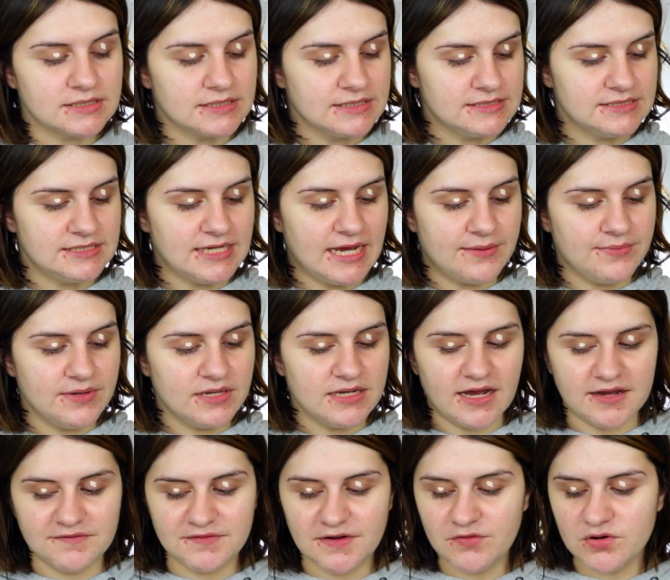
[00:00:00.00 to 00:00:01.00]
Gonna dab it.
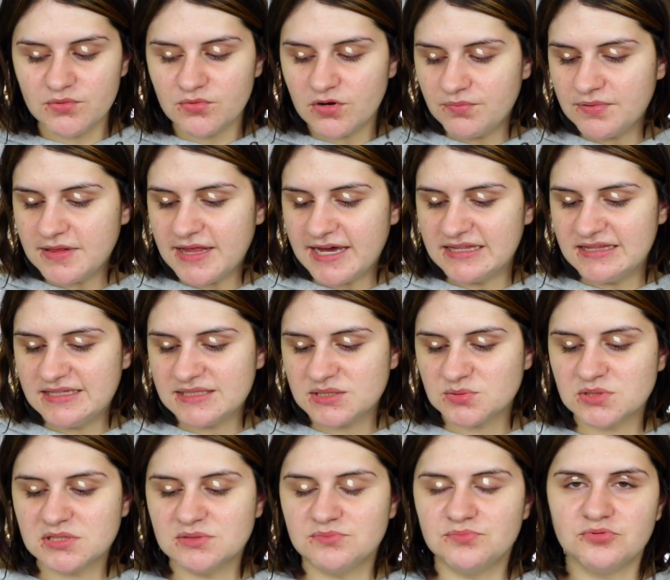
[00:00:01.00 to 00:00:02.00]
Now I've never applied
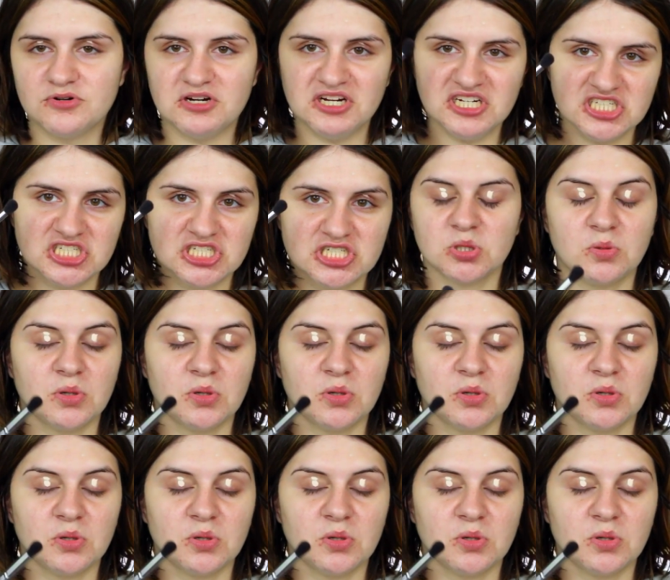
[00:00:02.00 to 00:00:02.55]
this with a brush,